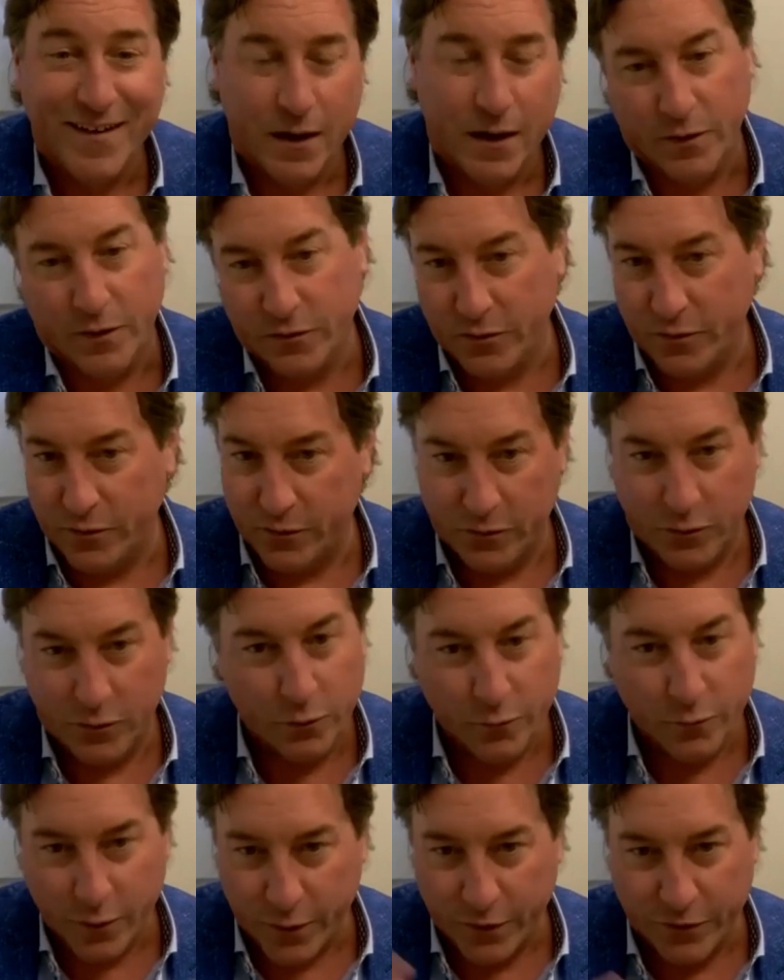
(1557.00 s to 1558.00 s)
Those are
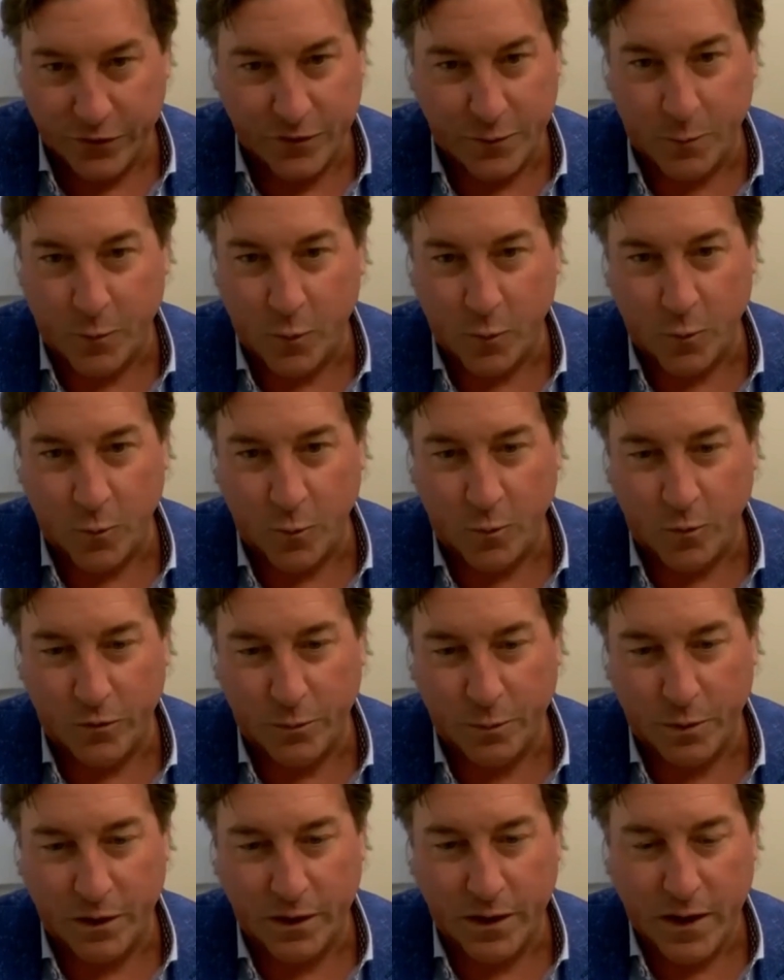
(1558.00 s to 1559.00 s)
two very simple rules.
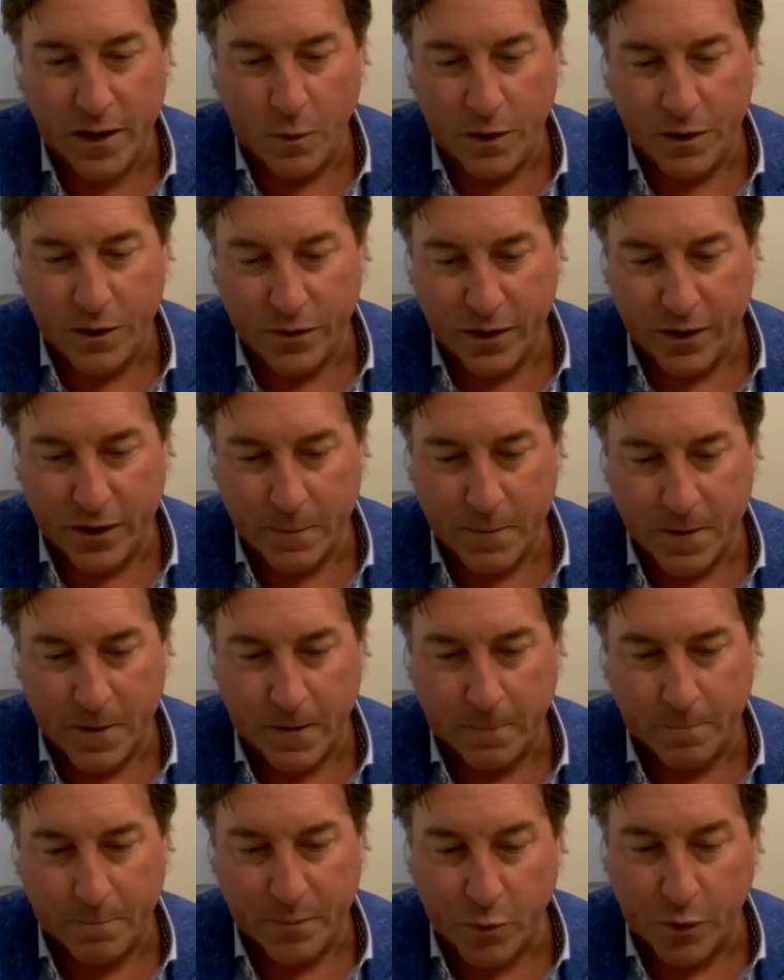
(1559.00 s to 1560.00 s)
But when we think
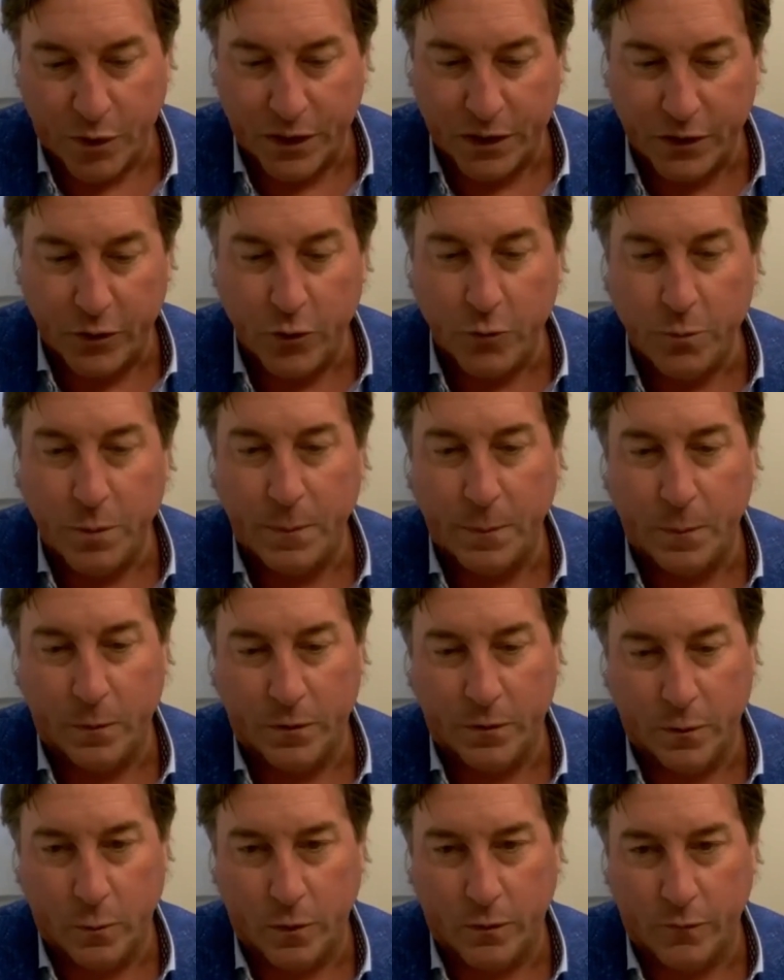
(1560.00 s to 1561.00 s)
about bringing new people
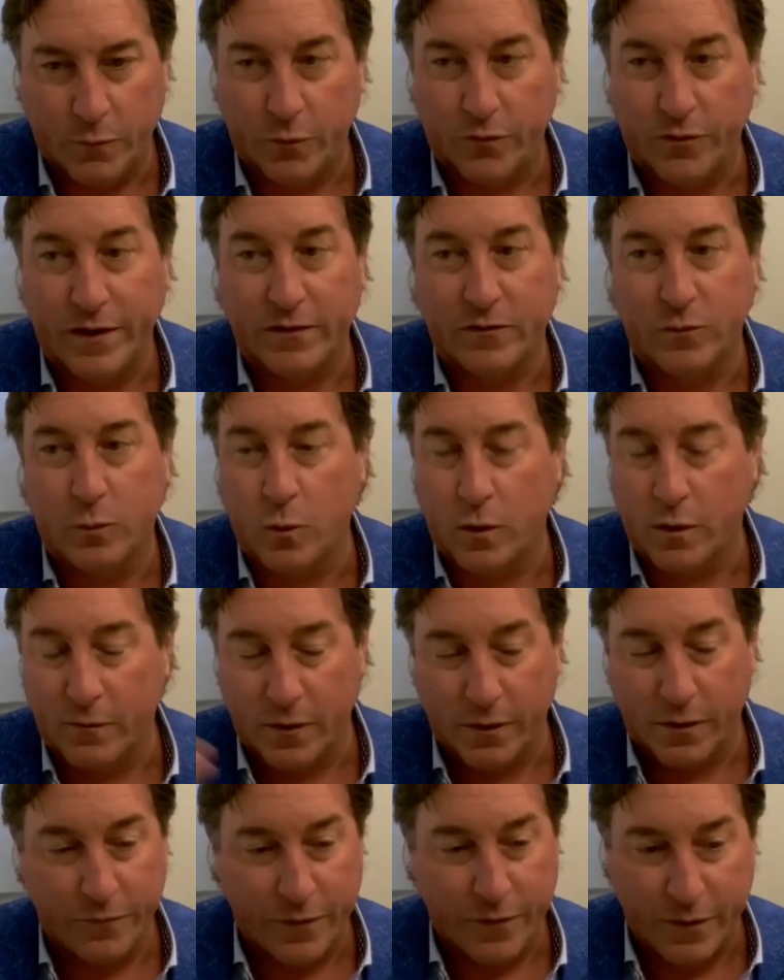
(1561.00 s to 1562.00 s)
into the workforce, that's one of
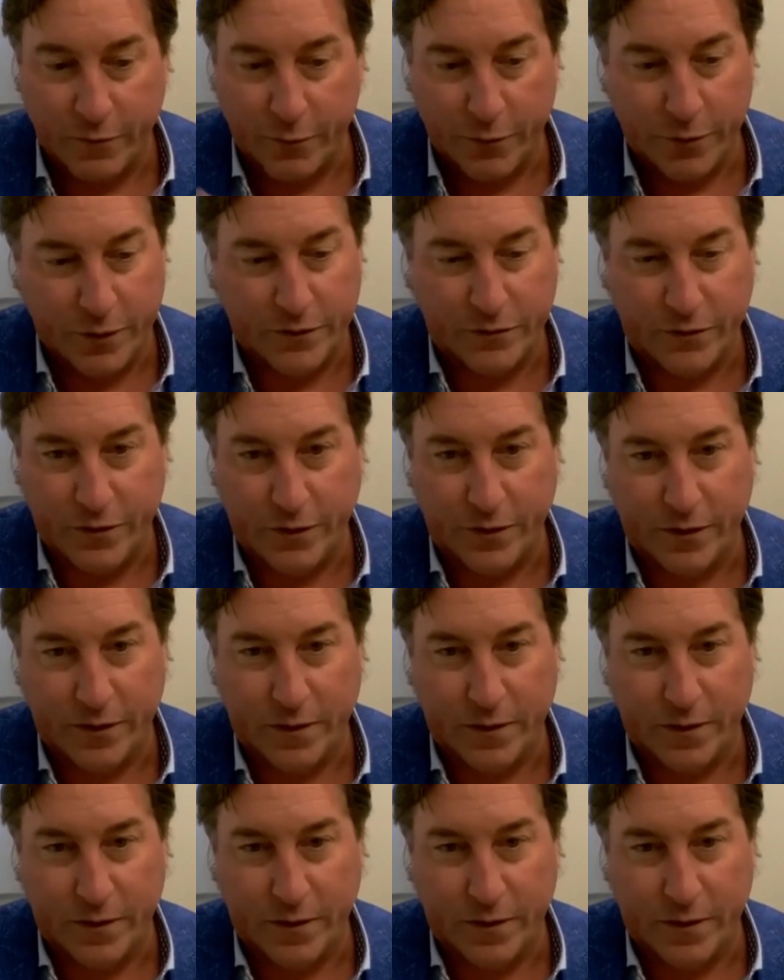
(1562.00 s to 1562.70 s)
our favorite things here